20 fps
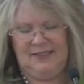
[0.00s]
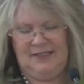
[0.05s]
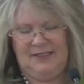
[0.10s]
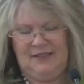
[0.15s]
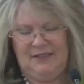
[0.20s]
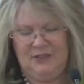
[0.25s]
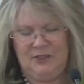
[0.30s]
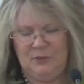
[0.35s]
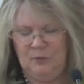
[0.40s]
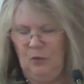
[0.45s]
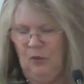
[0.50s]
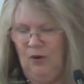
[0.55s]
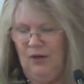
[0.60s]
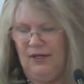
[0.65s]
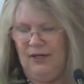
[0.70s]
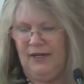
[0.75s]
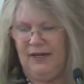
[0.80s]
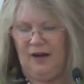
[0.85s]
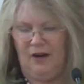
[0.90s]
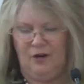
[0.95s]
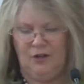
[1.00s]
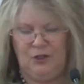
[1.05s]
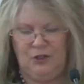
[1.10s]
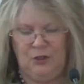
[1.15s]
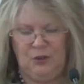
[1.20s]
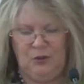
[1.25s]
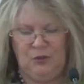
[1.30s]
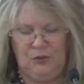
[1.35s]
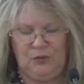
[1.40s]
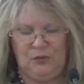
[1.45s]
This morning, our
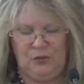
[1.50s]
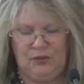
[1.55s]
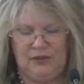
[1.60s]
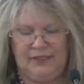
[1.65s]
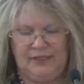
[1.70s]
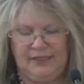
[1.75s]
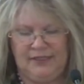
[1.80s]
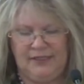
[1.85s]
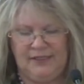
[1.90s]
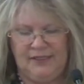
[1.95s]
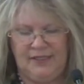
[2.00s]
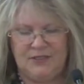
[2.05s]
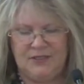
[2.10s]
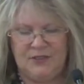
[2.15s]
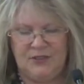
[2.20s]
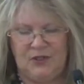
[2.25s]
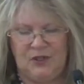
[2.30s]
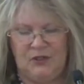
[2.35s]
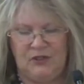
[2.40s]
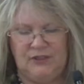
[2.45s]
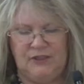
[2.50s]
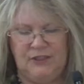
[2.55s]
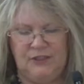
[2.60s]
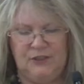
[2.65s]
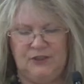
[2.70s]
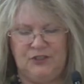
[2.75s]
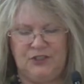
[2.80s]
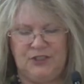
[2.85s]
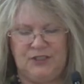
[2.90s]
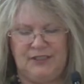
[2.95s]
youth are leading us in our
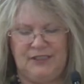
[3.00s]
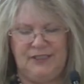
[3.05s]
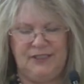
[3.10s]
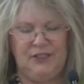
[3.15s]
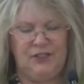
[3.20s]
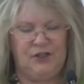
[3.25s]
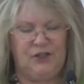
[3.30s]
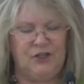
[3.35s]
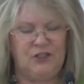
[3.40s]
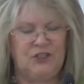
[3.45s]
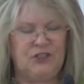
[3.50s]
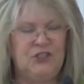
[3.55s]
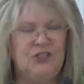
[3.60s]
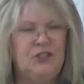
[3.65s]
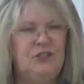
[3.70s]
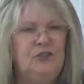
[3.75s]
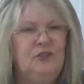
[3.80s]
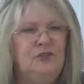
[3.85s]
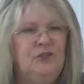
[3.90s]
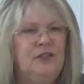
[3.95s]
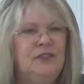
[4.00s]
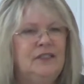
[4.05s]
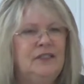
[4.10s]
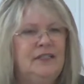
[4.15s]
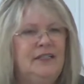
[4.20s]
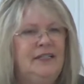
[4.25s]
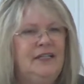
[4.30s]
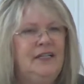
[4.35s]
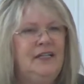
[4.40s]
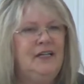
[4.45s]
liturgy, leading our children,
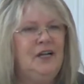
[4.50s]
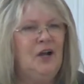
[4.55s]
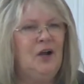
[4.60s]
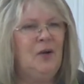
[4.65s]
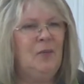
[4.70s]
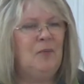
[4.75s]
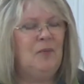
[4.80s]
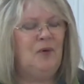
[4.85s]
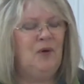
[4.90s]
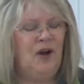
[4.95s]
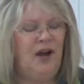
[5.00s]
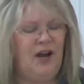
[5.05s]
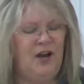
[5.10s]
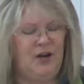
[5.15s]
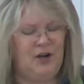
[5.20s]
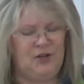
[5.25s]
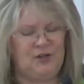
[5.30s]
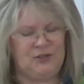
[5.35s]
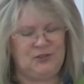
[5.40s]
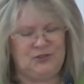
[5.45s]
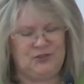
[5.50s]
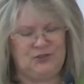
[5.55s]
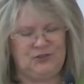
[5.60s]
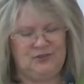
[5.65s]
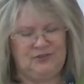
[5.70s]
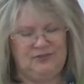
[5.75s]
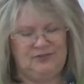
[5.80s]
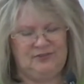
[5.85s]
leading our prayers.